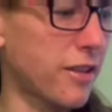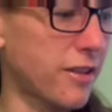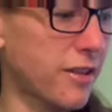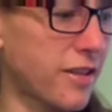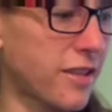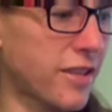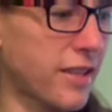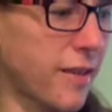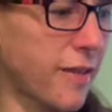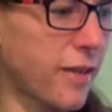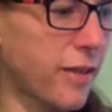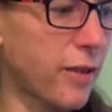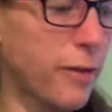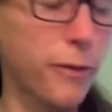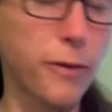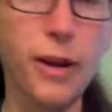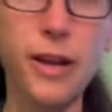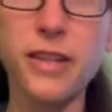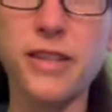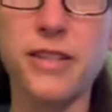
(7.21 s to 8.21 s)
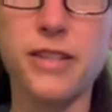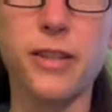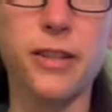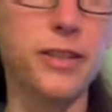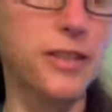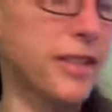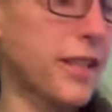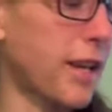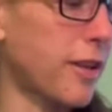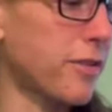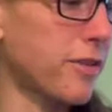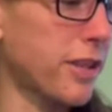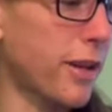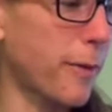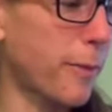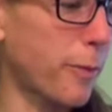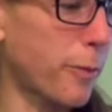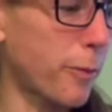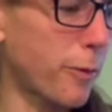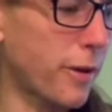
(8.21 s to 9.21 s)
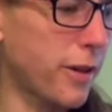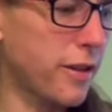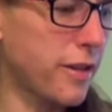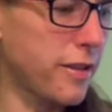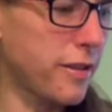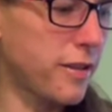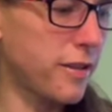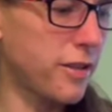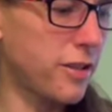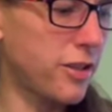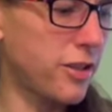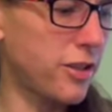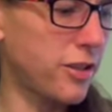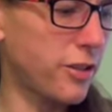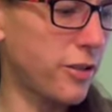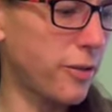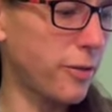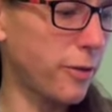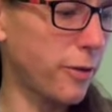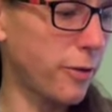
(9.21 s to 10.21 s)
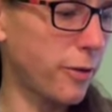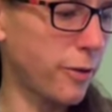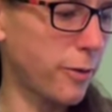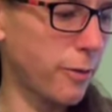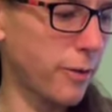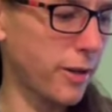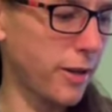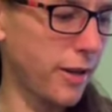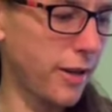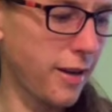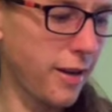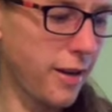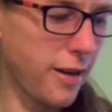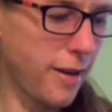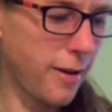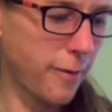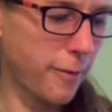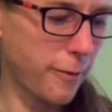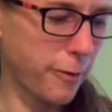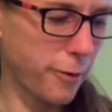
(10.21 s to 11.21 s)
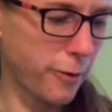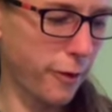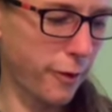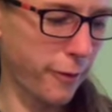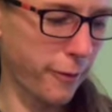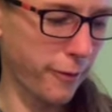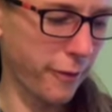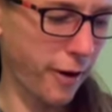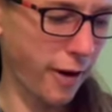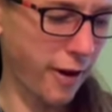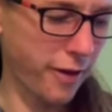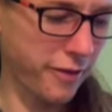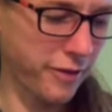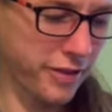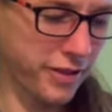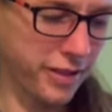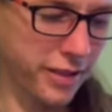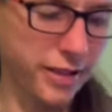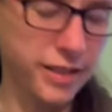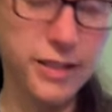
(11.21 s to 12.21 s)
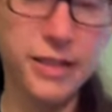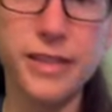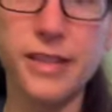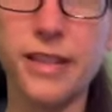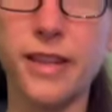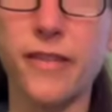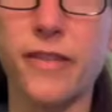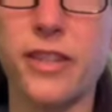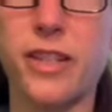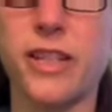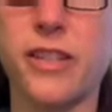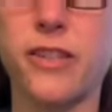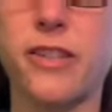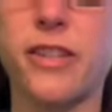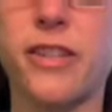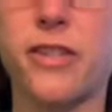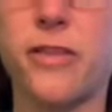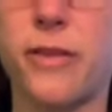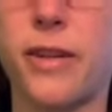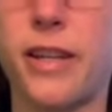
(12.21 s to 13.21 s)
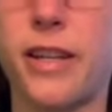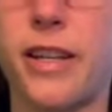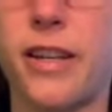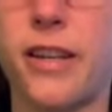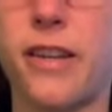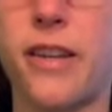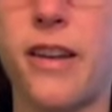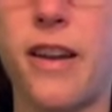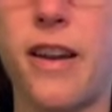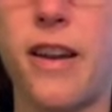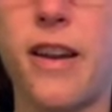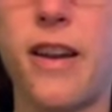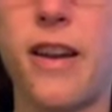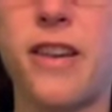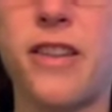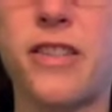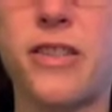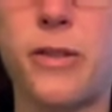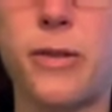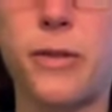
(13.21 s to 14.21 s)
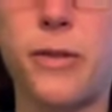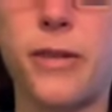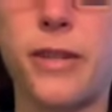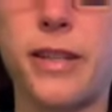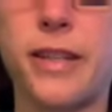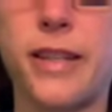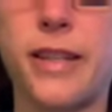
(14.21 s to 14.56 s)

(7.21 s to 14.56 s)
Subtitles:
7th fret, so let's count up. 1, 2, 3, 4, 5, 6, 7. Here it is right here. So we're going